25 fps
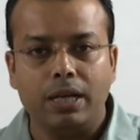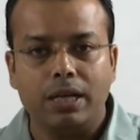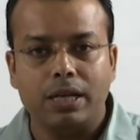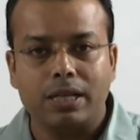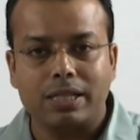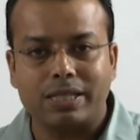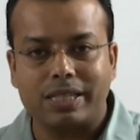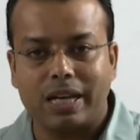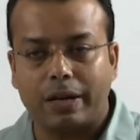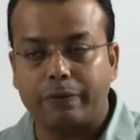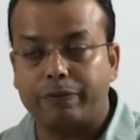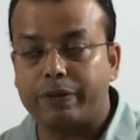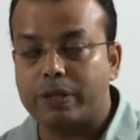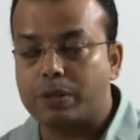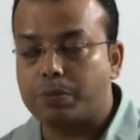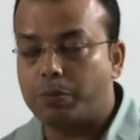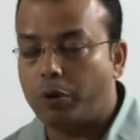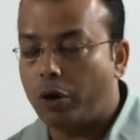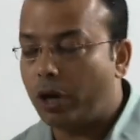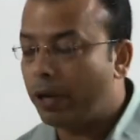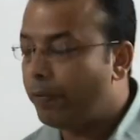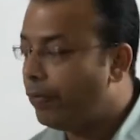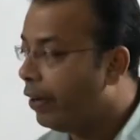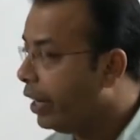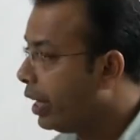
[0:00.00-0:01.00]
surface
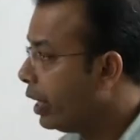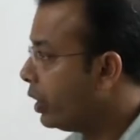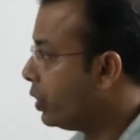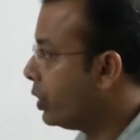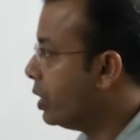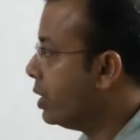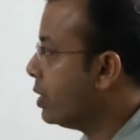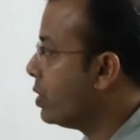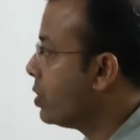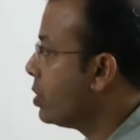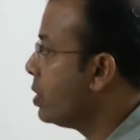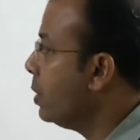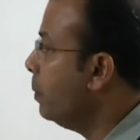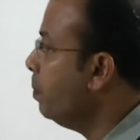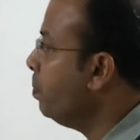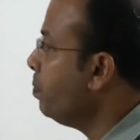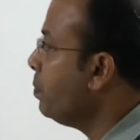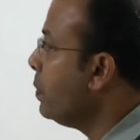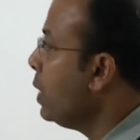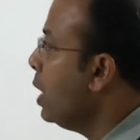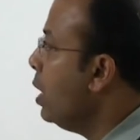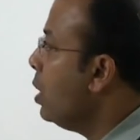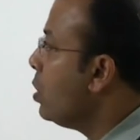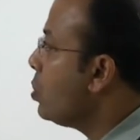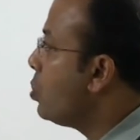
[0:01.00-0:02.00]
modifications.
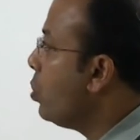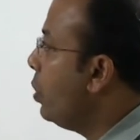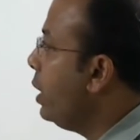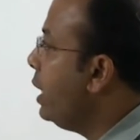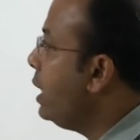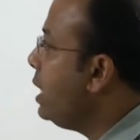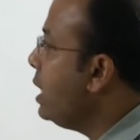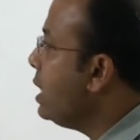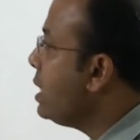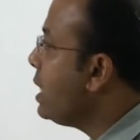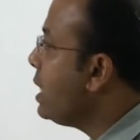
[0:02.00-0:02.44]
So, it is a